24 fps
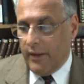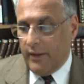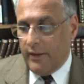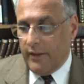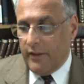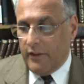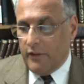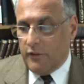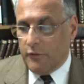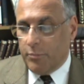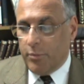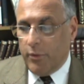
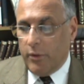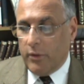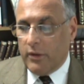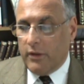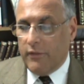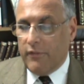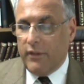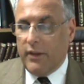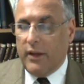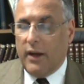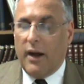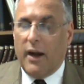He spoke
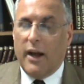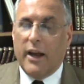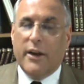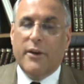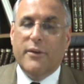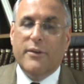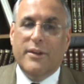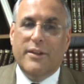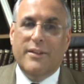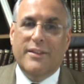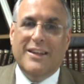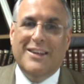of the
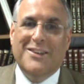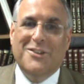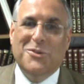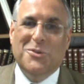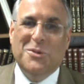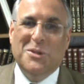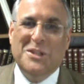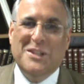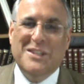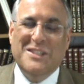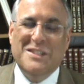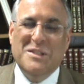irony that
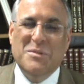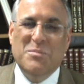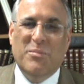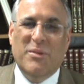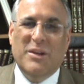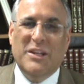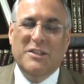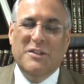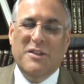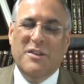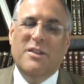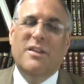during this
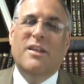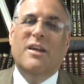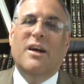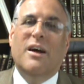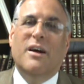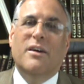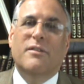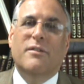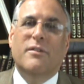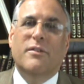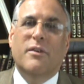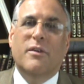month
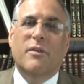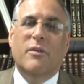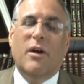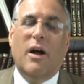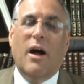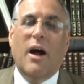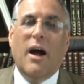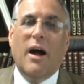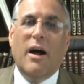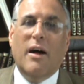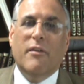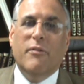of
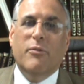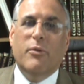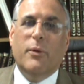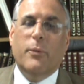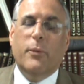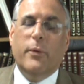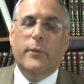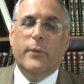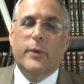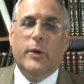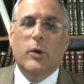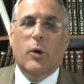Av, when
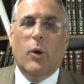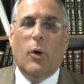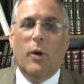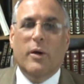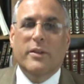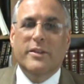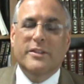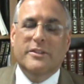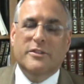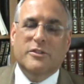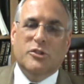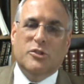we recall
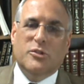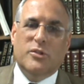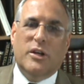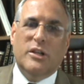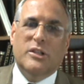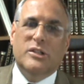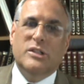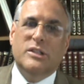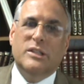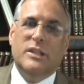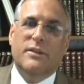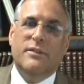the
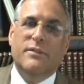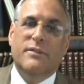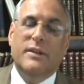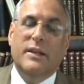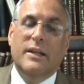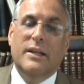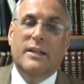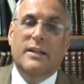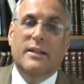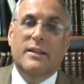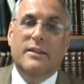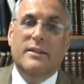destruction of
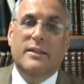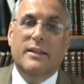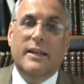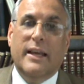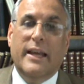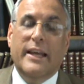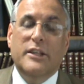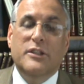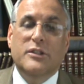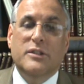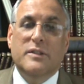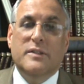the
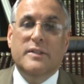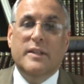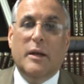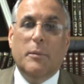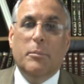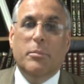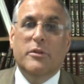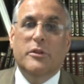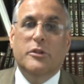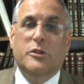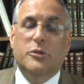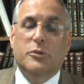ancient
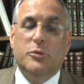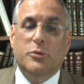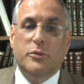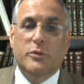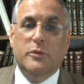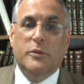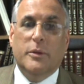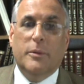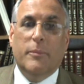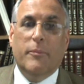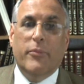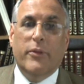temple in
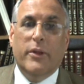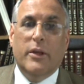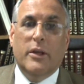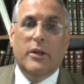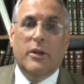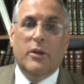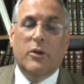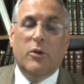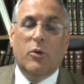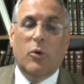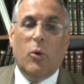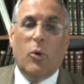Jerusalem,
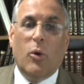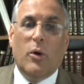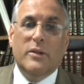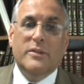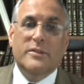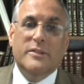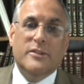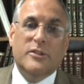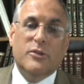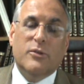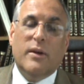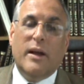
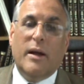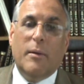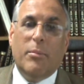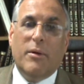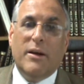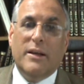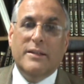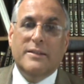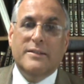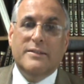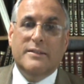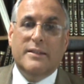caused, the
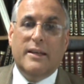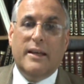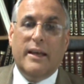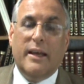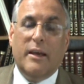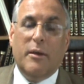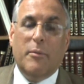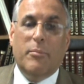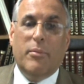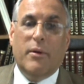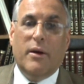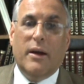rabbis
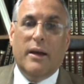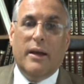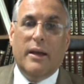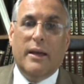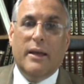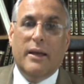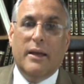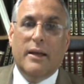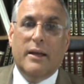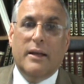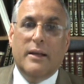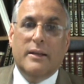say, by
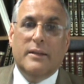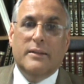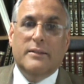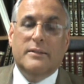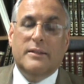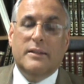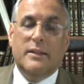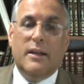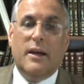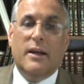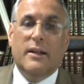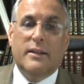
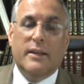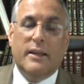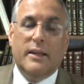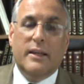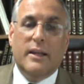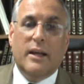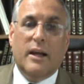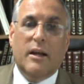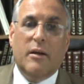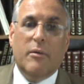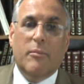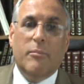sinat
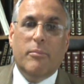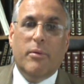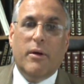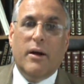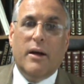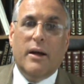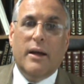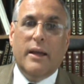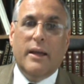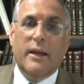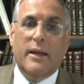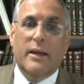chinam,
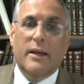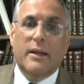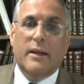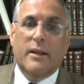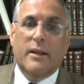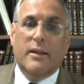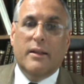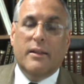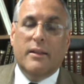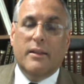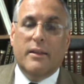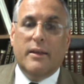by
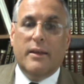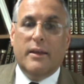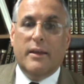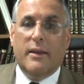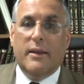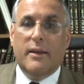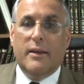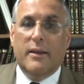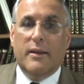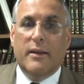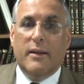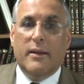
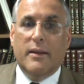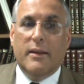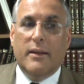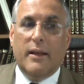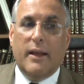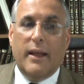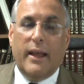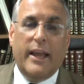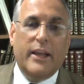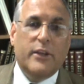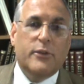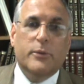the
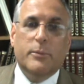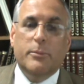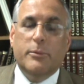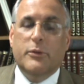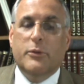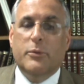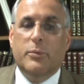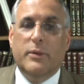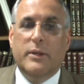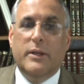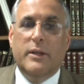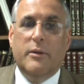hatred
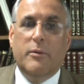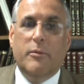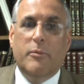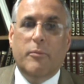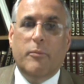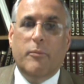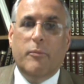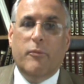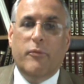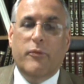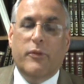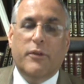between
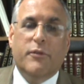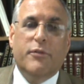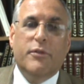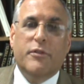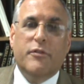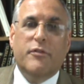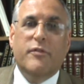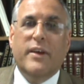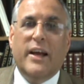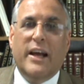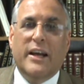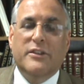different
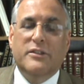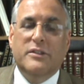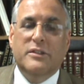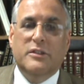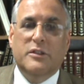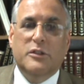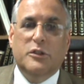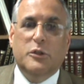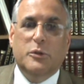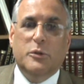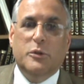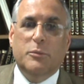factions
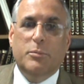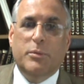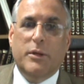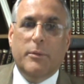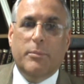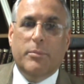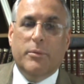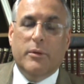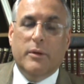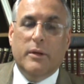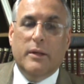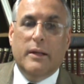of the Jewish
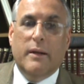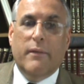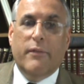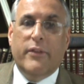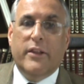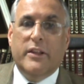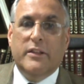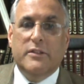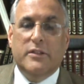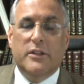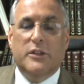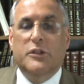people,
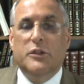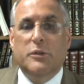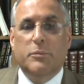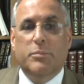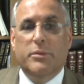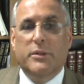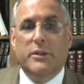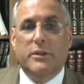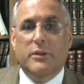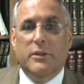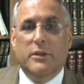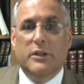that such a
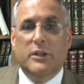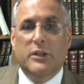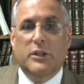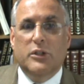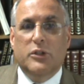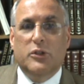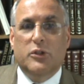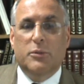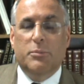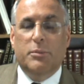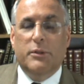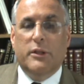bill
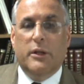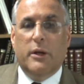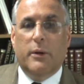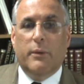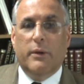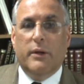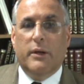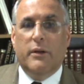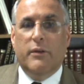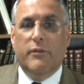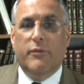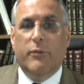should be
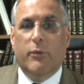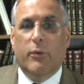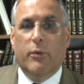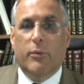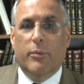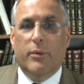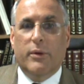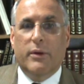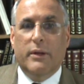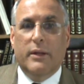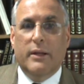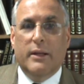going
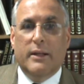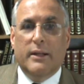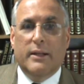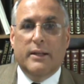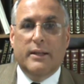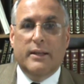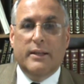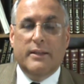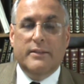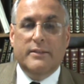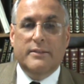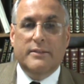forward.
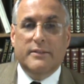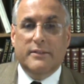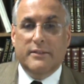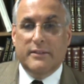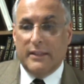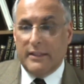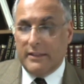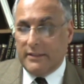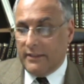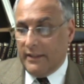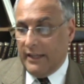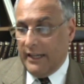
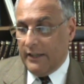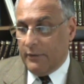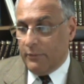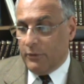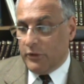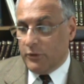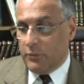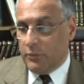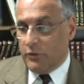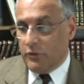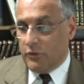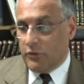His
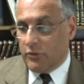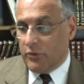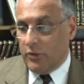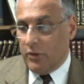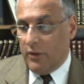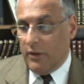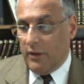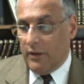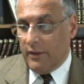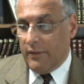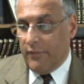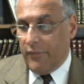language was
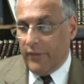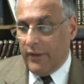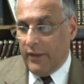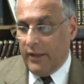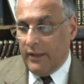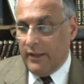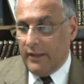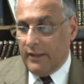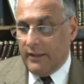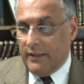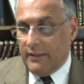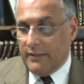strong.
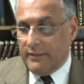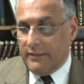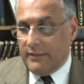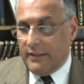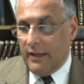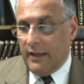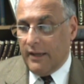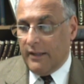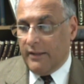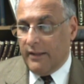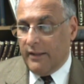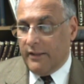He
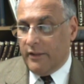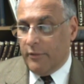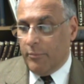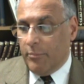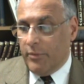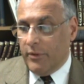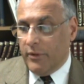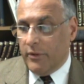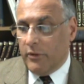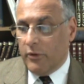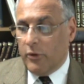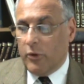said that the
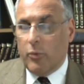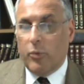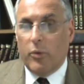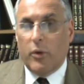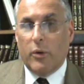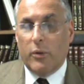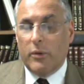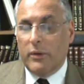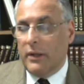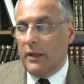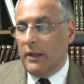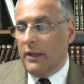bill,
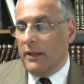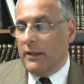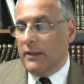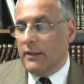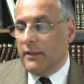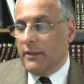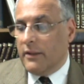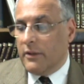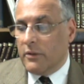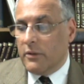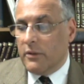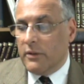quote,
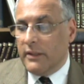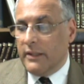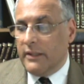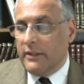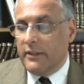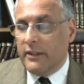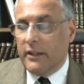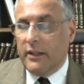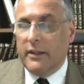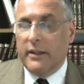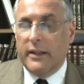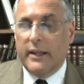literally
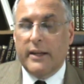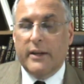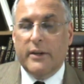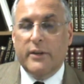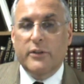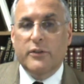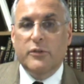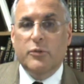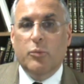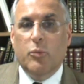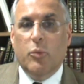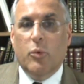
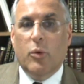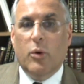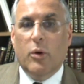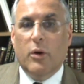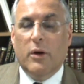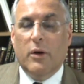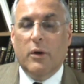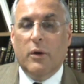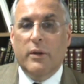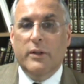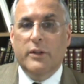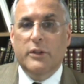declares
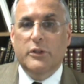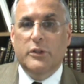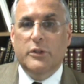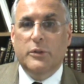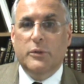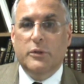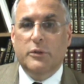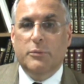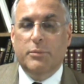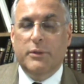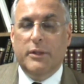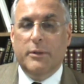war on the
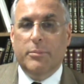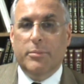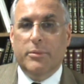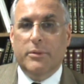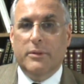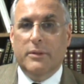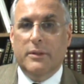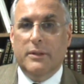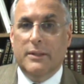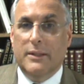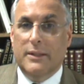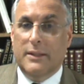Jewish people,